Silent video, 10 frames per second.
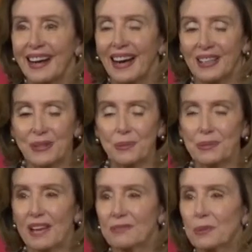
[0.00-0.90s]
Our
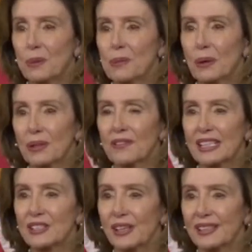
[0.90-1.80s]
troops have more
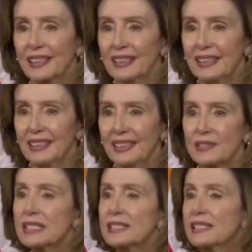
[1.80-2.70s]
motivation. So
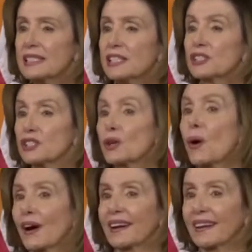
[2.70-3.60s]
this is
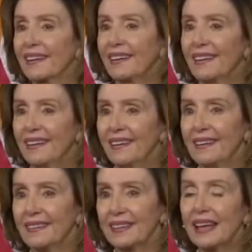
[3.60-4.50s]
historic,
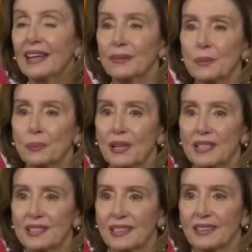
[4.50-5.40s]
and I thank the
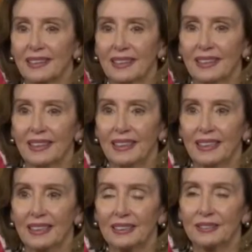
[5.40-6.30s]
president
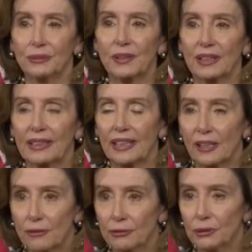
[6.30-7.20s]
for the
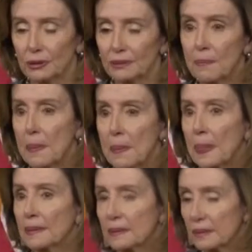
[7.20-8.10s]
careful
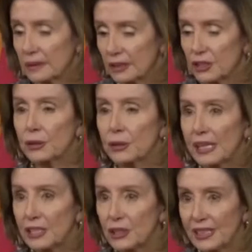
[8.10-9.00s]

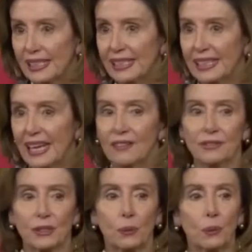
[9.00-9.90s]
consideration he
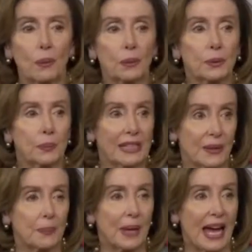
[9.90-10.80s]
gave to what would be
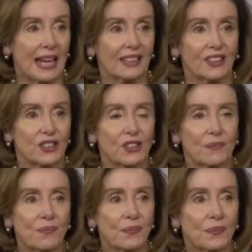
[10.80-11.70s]
in the package.
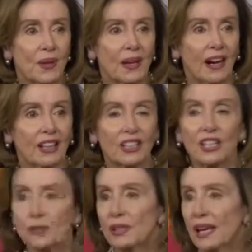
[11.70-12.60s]
Our
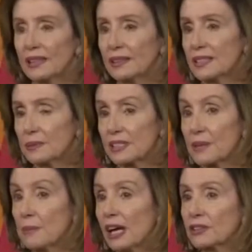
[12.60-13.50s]
country and the
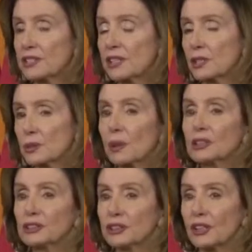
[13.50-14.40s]
democracy is
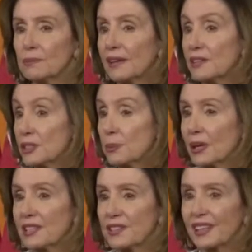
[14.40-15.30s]
well served by this
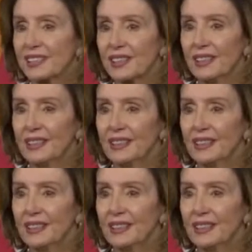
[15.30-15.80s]
president,